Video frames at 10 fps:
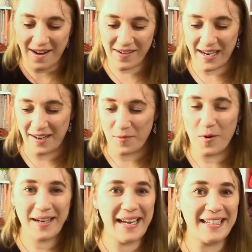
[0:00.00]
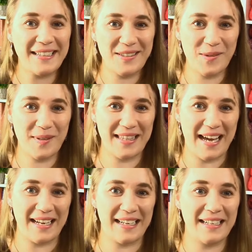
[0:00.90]
Okay, what can you do with
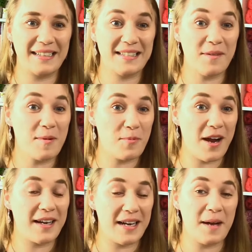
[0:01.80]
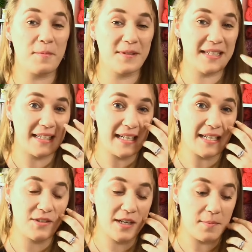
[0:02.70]
that? And someone brought it up and said,
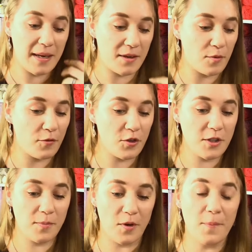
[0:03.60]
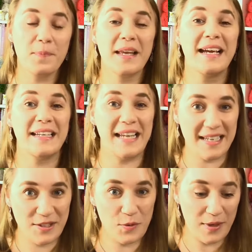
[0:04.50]
yes, you can make it reversible.
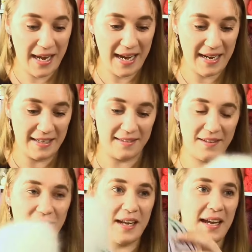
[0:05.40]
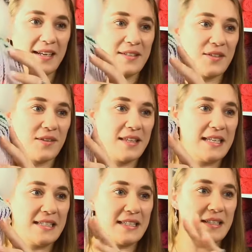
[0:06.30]
Yes, you can. Okay, so
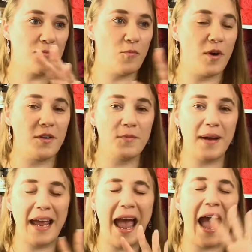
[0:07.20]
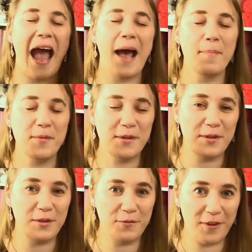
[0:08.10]
this is one of my
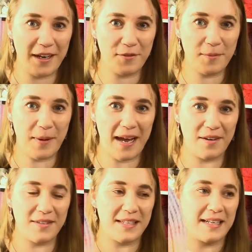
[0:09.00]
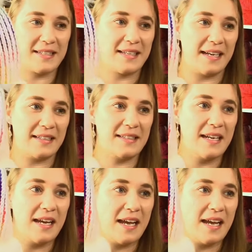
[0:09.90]
absolute favorite patterns I designed.